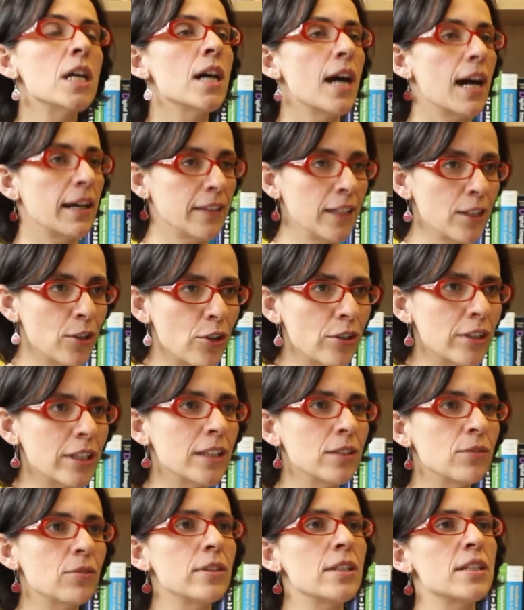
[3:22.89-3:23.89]
I think going
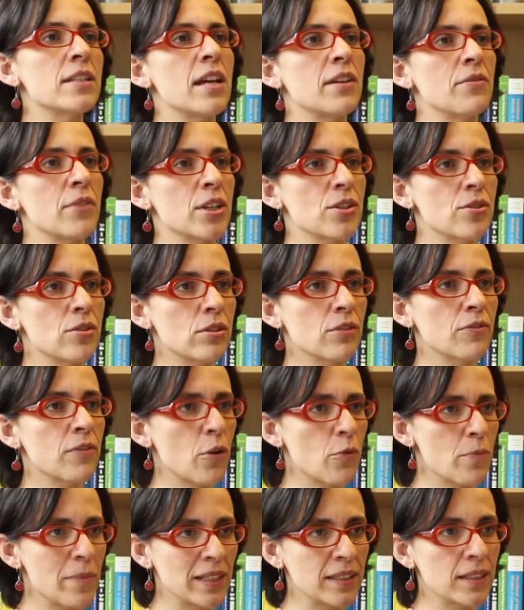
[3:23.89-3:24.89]
into this direction of
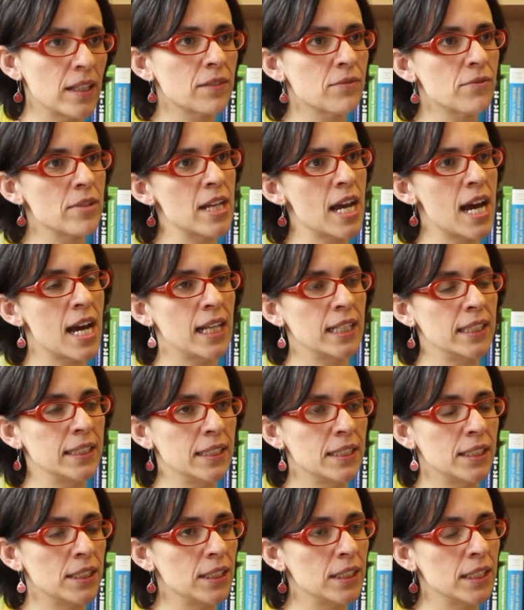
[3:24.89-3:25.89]
augmented
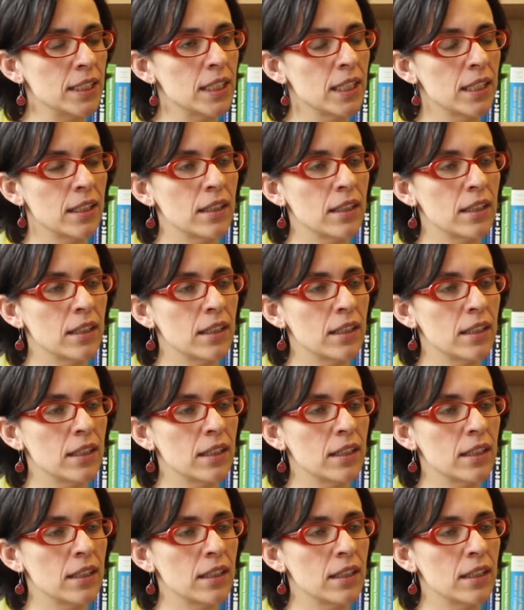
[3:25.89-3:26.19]
reality